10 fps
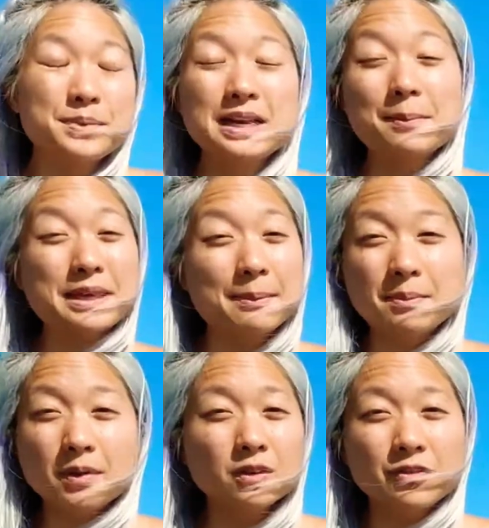become
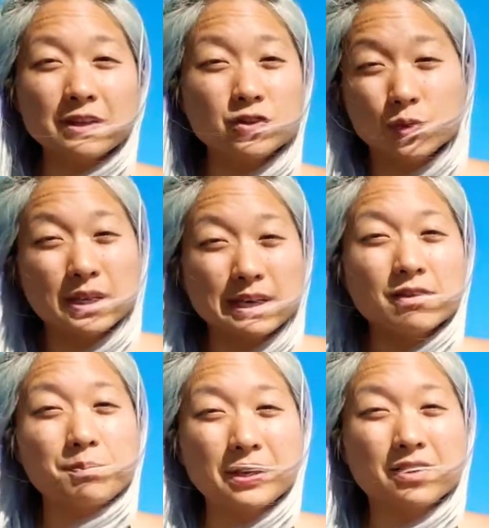capable of doing
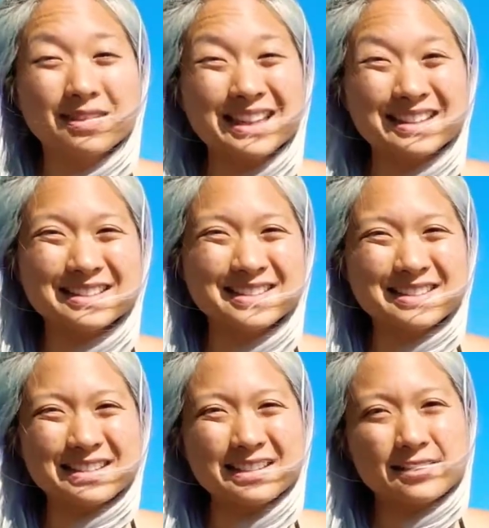even bigger things.